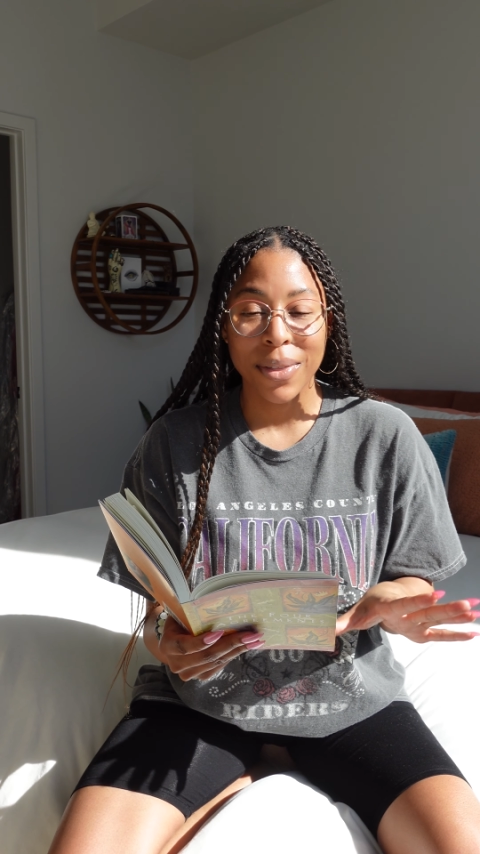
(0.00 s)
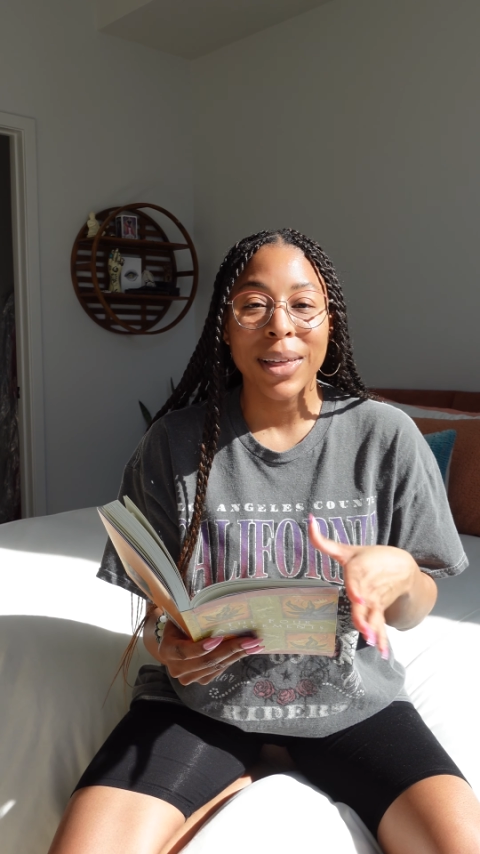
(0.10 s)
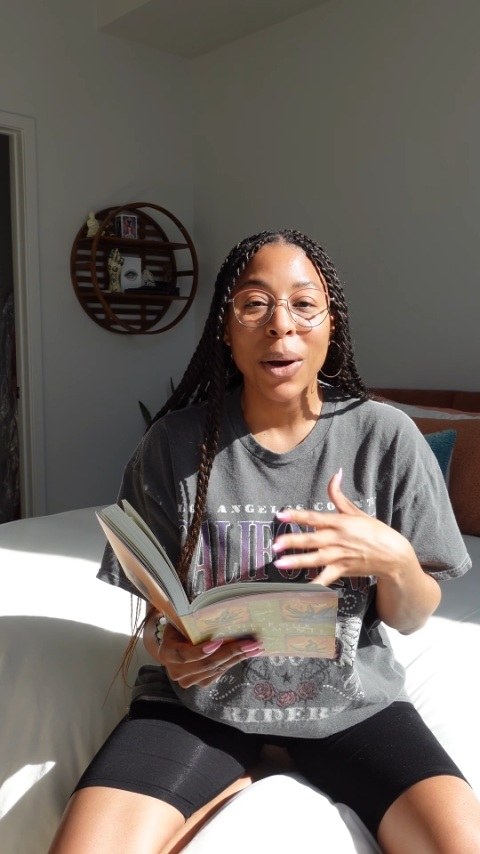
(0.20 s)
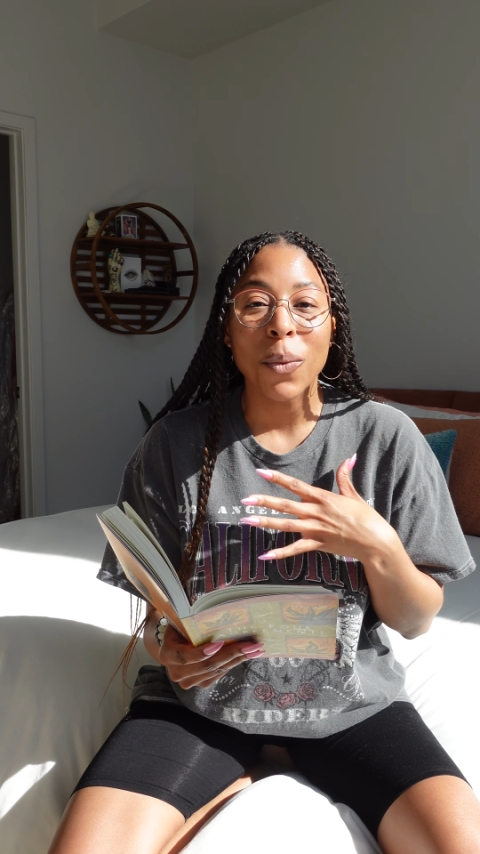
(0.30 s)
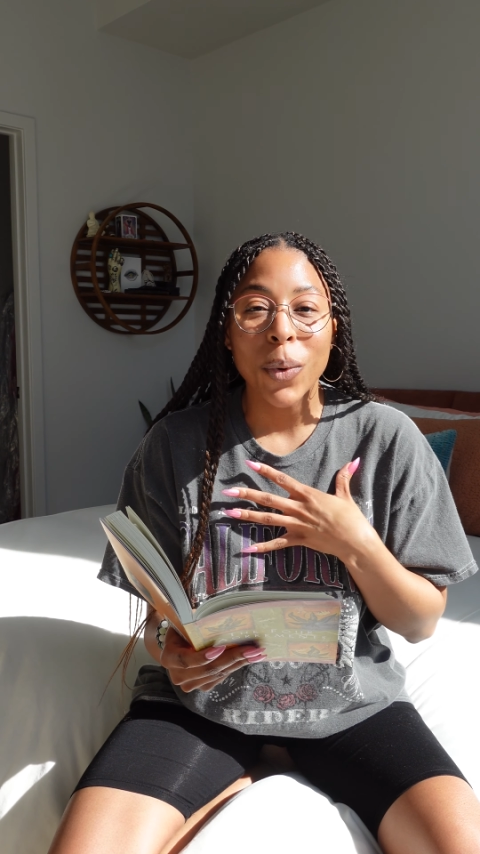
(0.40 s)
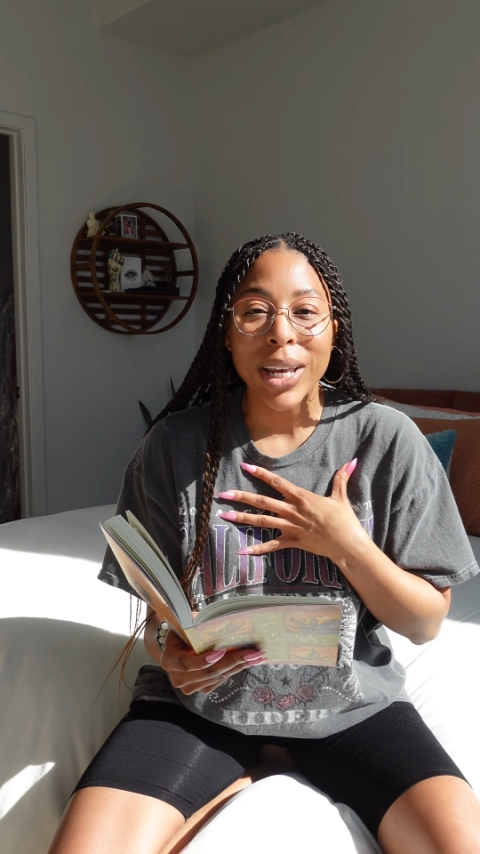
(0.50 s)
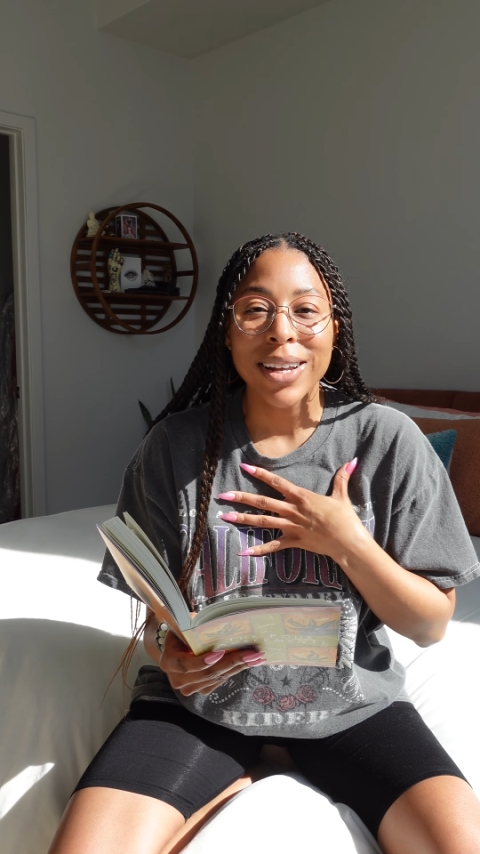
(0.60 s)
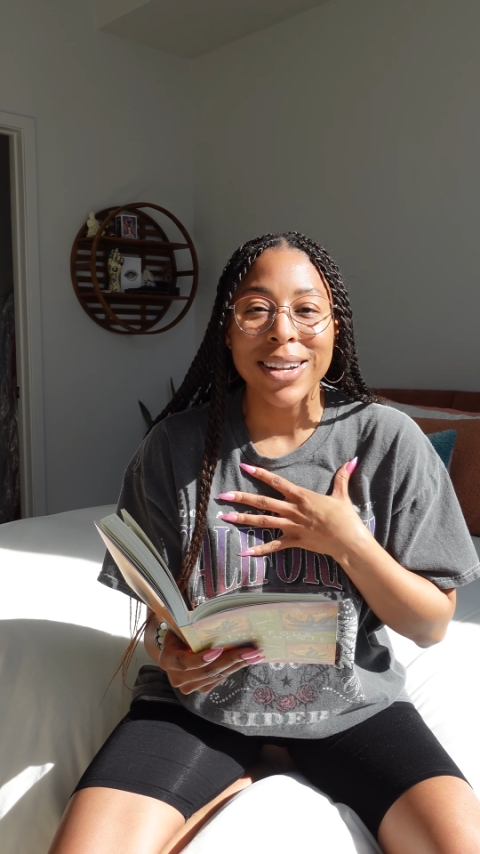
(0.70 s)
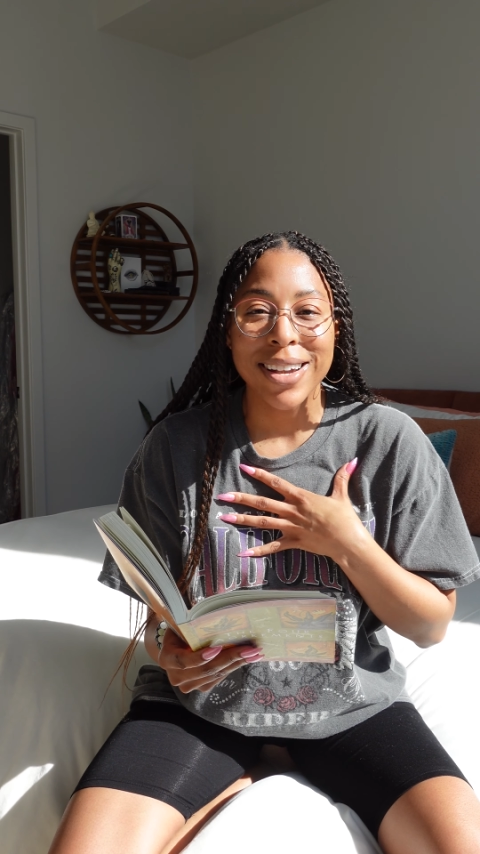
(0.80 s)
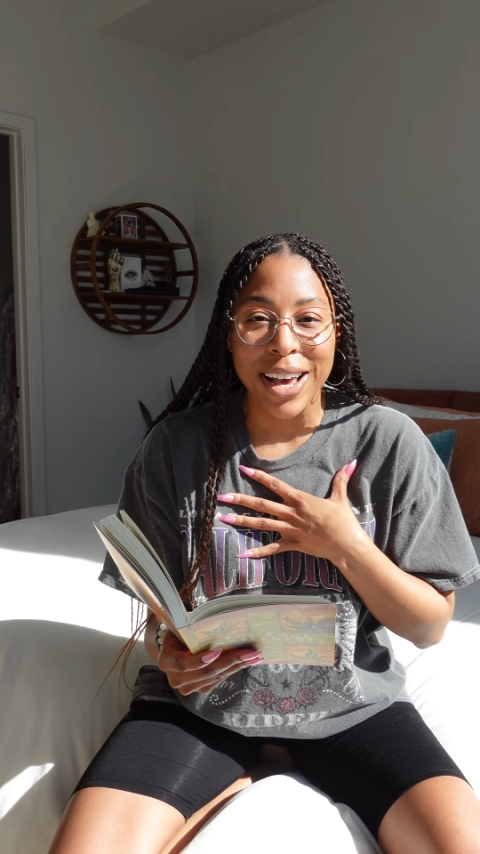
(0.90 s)
that
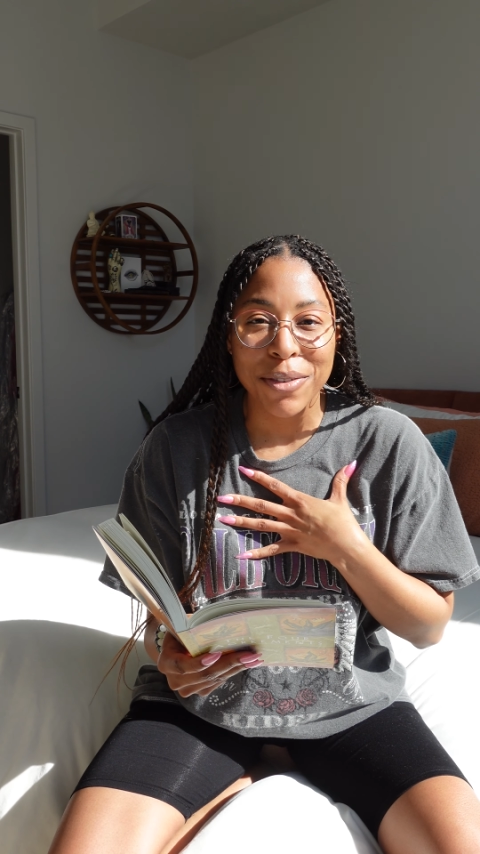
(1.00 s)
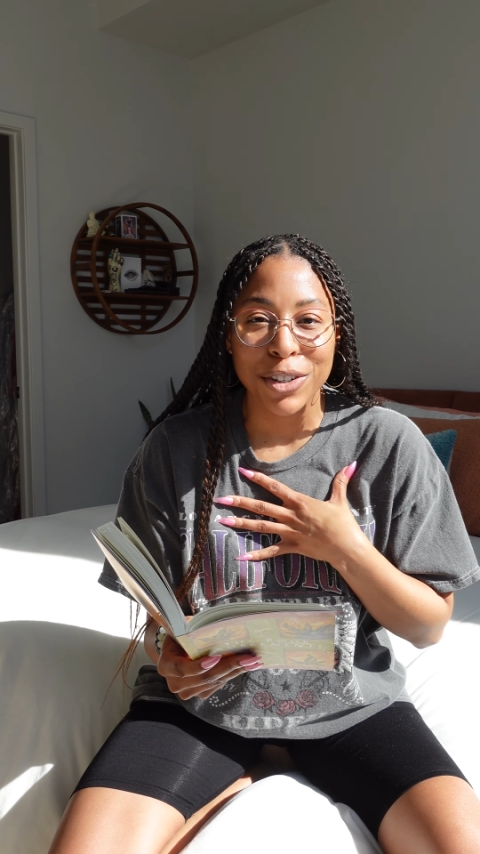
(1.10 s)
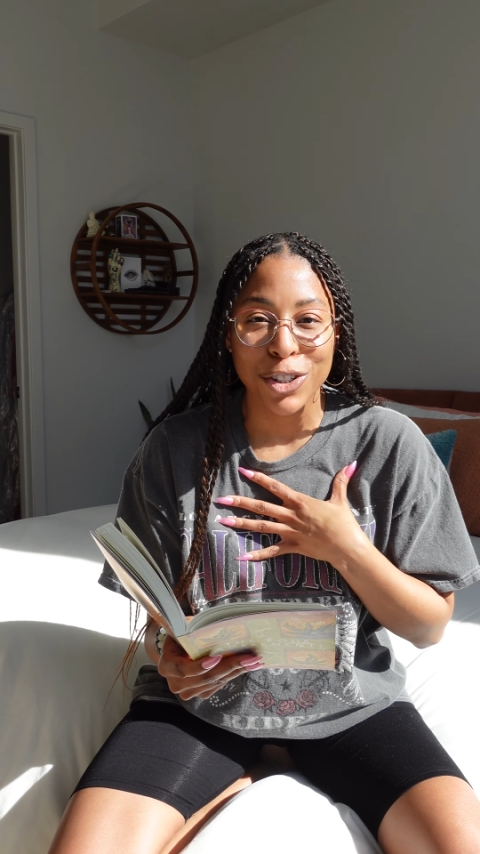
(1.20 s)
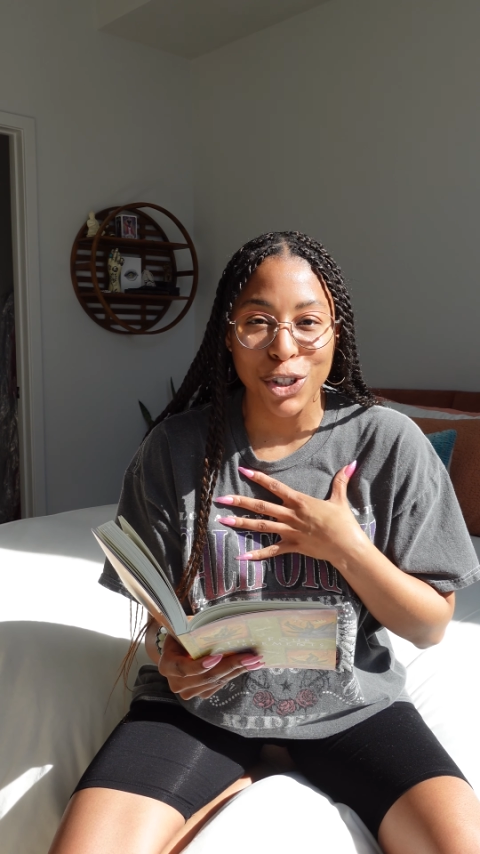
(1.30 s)
we never